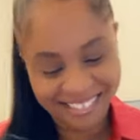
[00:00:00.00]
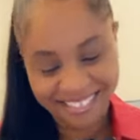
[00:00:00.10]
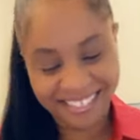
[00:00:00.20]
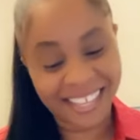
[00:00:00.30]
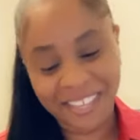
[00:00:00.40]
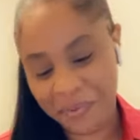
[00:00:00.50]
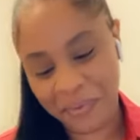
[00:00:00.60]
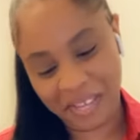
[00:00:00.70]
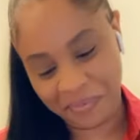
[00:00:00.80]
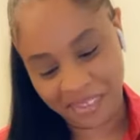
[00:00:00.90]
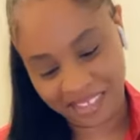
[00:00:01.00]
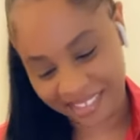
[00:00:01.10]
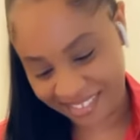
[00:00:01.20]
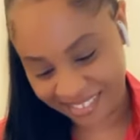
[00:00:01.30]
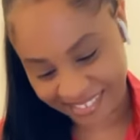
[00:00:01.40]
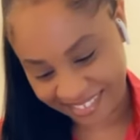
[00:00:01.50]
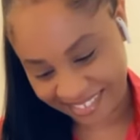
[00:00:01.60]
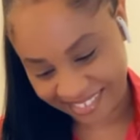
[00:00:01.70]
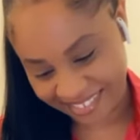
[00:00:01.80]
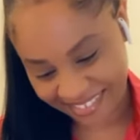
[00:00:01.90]
Thank you, baby.
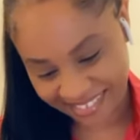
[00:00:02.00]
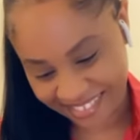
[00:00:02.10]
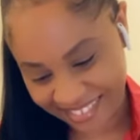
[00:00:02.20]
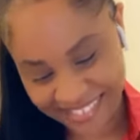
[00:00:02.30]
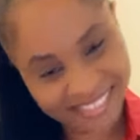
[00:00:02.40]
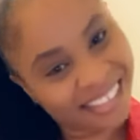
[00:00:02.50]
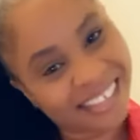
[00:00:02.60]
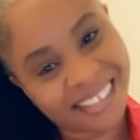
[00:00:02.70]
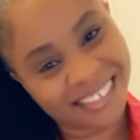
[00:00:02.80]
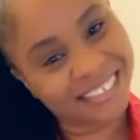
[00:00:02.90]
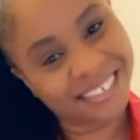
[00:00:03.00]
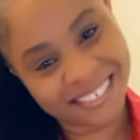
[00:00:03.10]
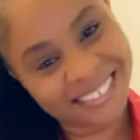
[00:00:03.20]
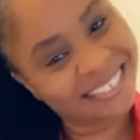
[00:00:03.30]
Thank you.